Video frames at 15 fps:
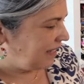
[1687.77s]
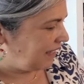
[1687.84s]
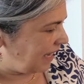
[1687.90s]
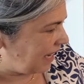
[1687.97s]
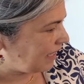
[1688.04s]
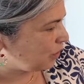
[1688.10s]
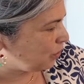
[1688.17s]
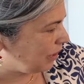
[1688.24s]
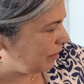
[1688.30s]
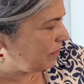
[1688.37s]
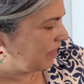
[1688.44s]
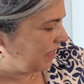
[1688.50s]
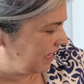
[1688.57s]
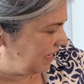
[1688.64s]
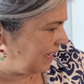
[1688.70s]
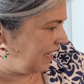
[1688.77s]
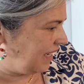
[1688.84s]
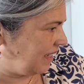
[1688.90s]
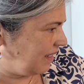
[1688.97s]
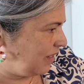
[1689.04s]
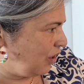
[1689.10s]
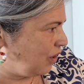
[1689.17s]
That is what I'm
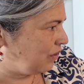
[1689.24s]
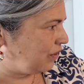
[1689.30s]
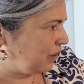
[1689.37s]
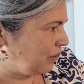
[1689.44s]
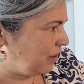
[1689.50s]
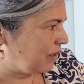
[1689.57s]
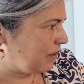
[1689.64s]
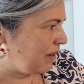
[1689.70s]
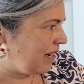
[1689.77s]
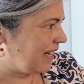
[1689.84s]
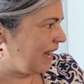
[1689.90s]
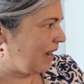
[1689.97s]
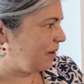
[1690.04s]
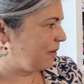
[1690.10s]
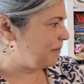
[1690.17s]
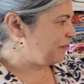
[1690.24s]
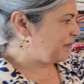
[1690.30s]
thinking of doing right now.